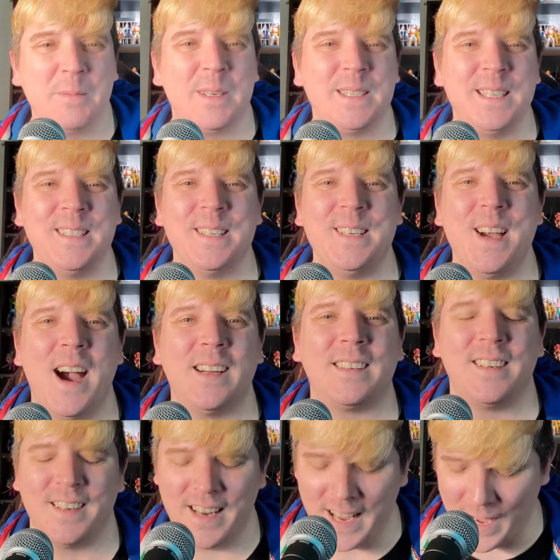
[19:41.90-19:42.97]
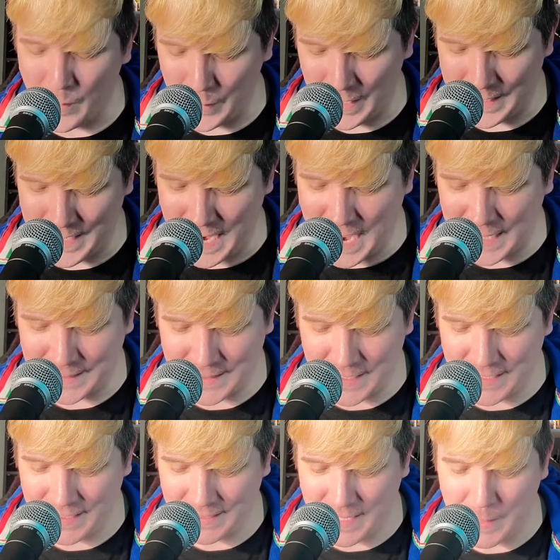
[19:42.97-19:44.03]
because he's a doctor now and a dad. So I
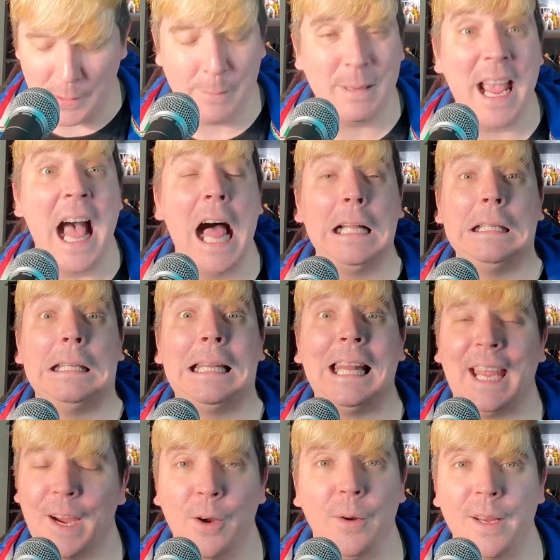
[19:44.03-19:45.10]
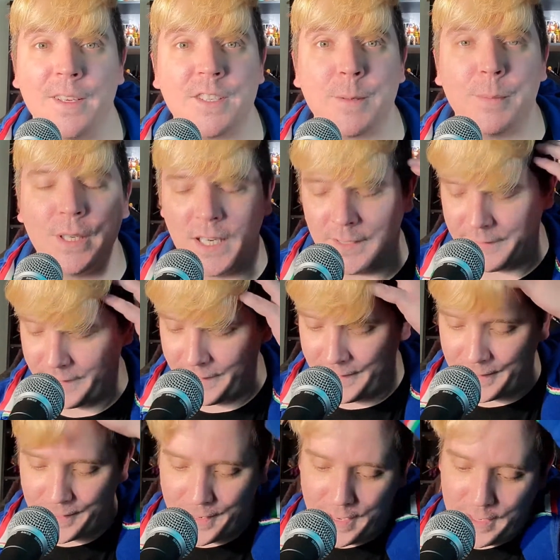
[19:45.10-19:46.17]
think that would be hilarious to put on the
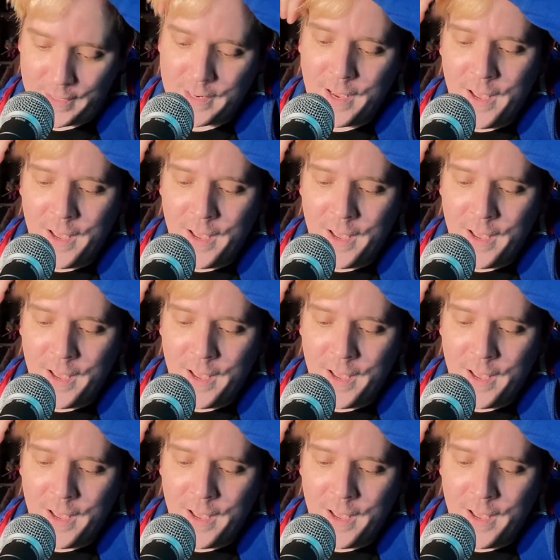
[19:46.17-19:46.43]
internet.